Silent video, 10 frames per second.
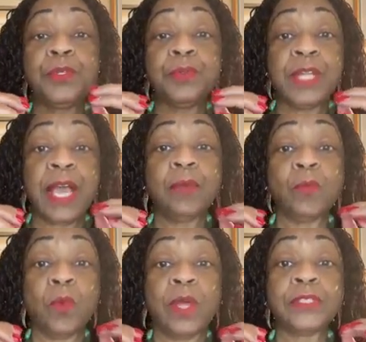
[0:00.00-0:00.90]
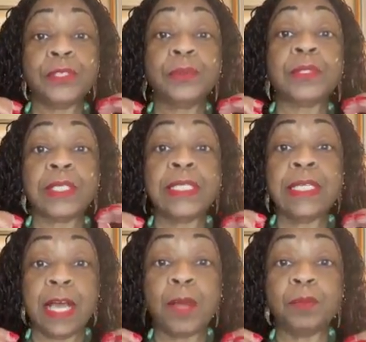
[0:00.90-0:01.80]
do not want to clean
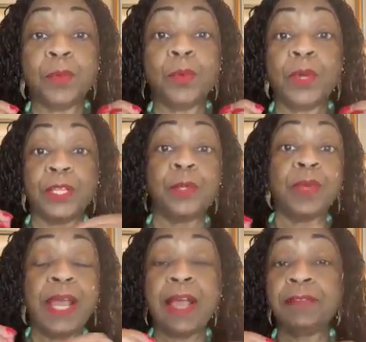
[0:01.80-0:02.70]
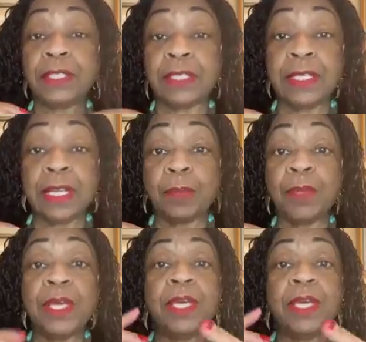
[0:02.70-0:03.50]
up what you would have to clean up